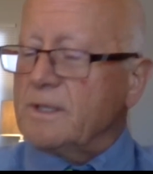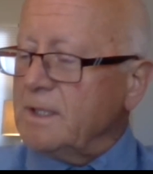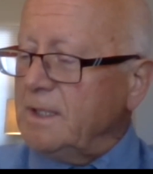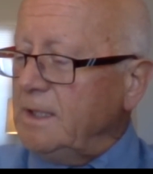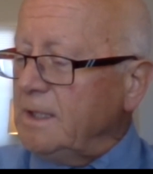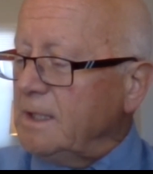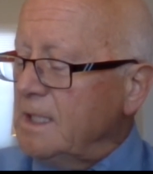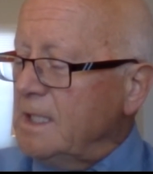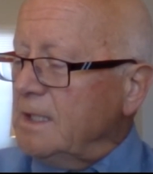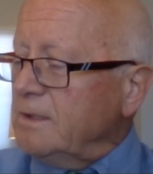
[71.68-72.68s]
thing
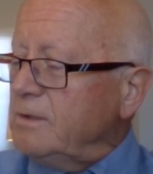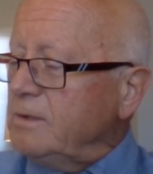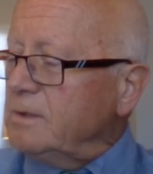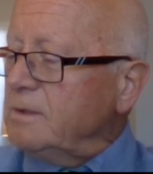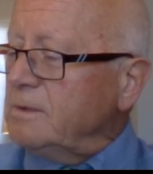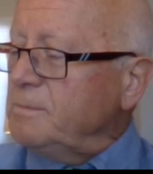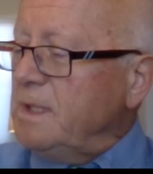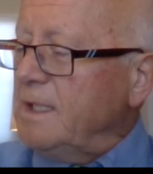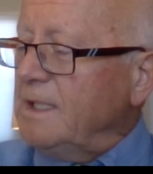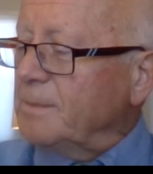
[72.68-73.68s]
to be
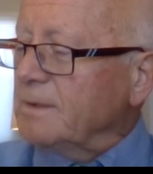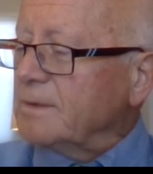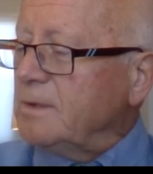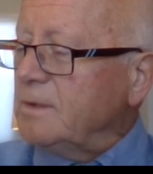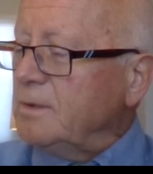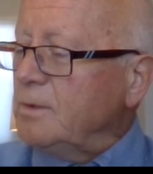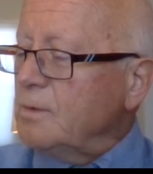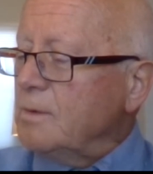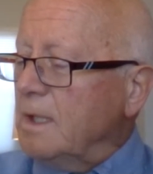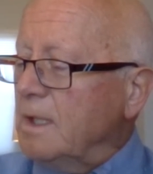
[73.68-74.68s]
able
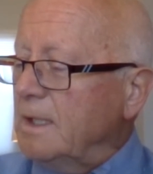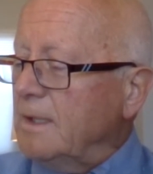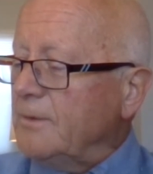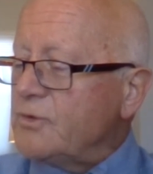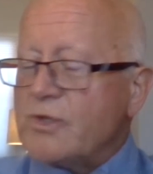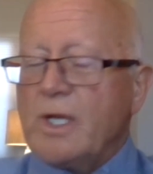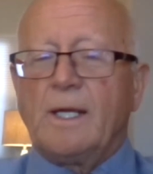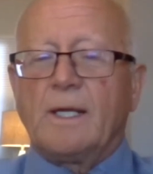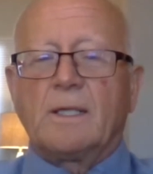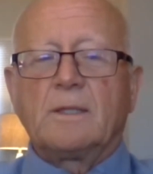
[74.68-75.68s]
to uh,
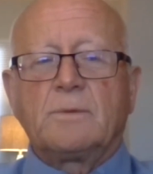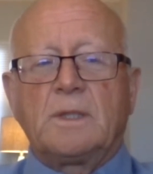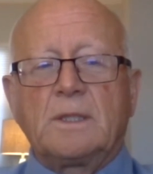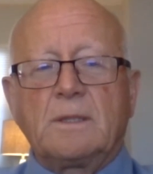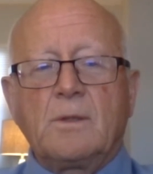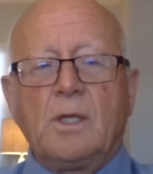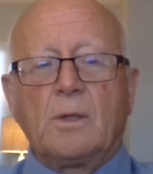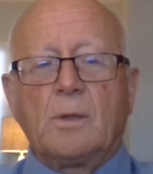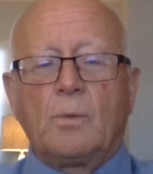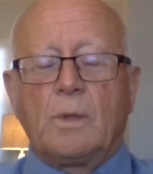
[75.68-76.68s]
share what you
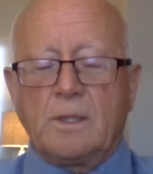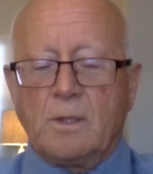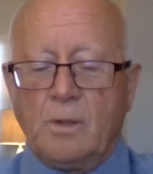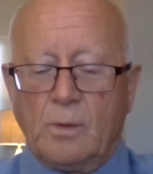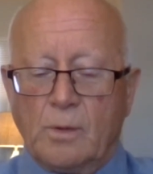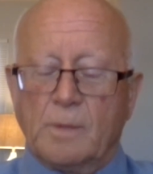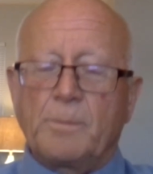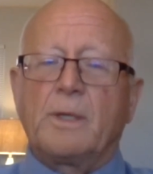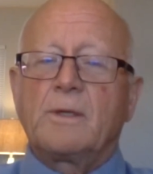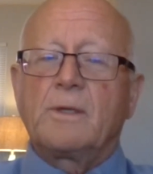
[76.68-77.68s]
know what you're
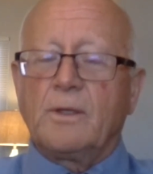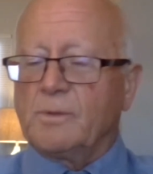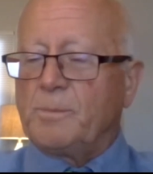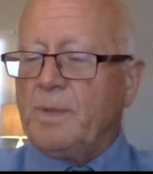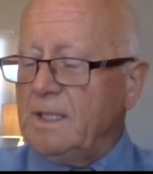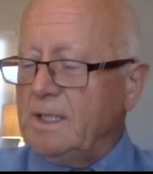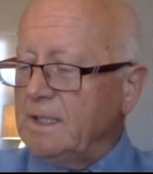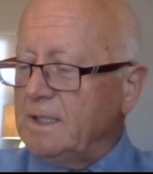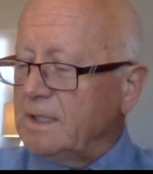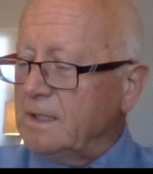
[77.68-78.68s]

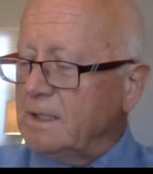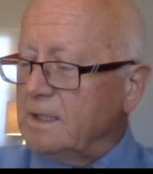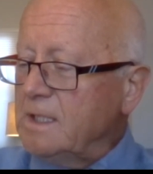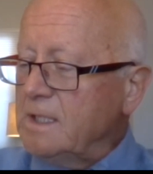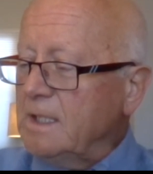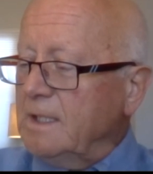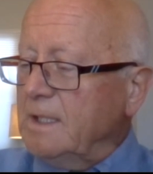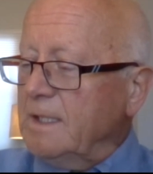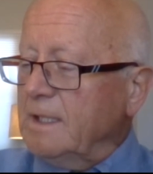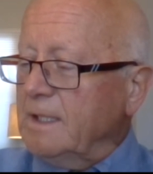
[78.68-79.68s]
participating in.
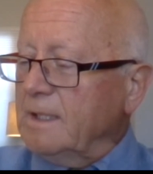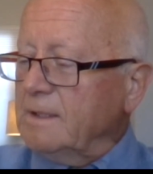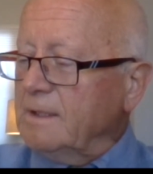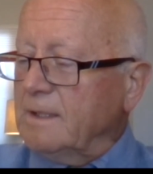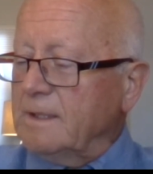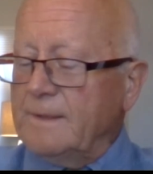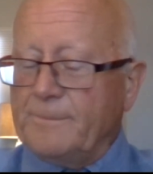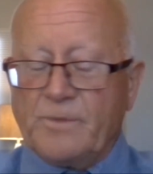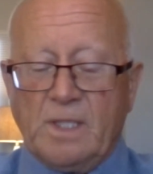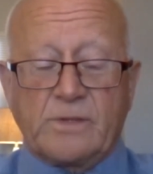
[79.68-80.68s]
And uh,
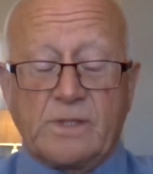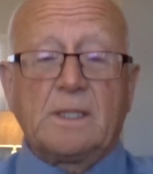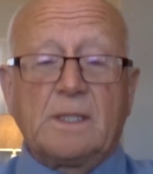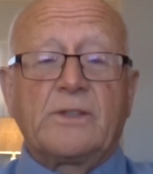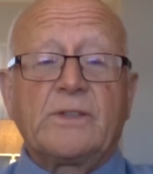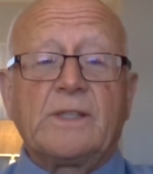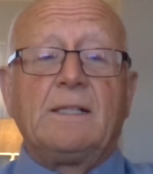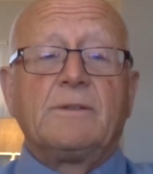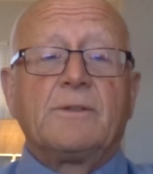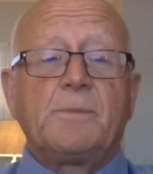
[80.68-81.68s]
it still
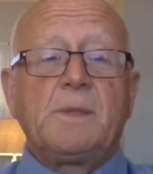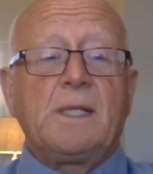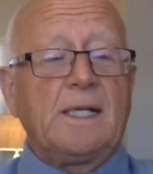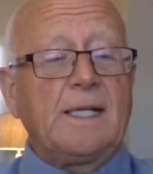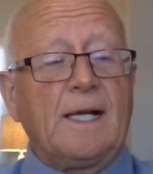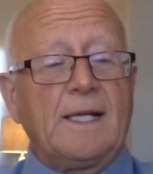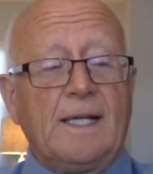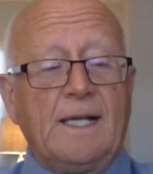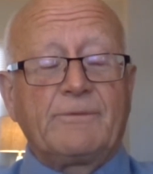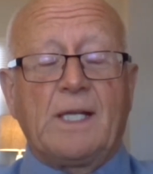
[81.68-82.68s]
astounds me. I, I
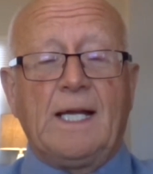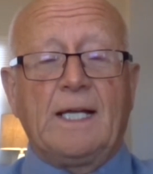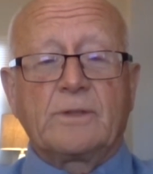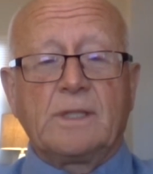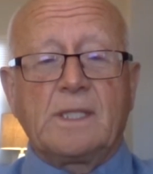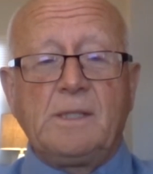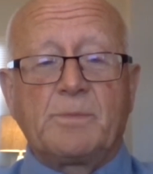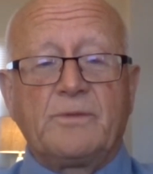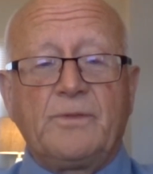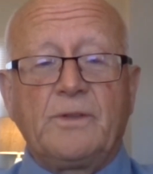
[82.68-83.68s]
have to actually
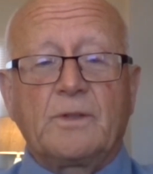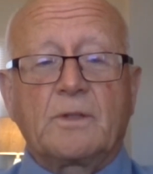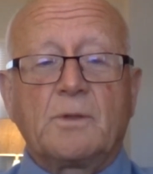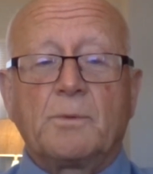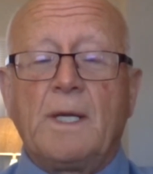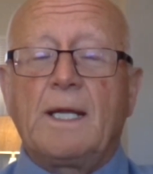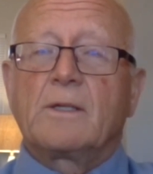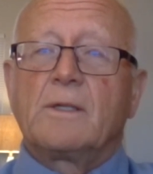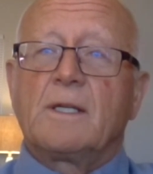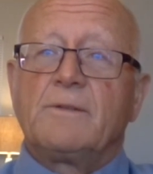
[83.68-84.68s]
keep a physical
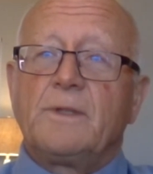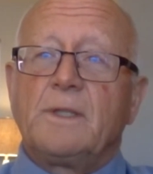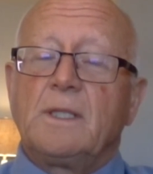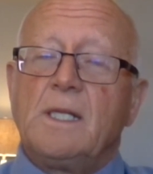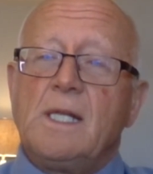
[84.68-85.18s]
record of it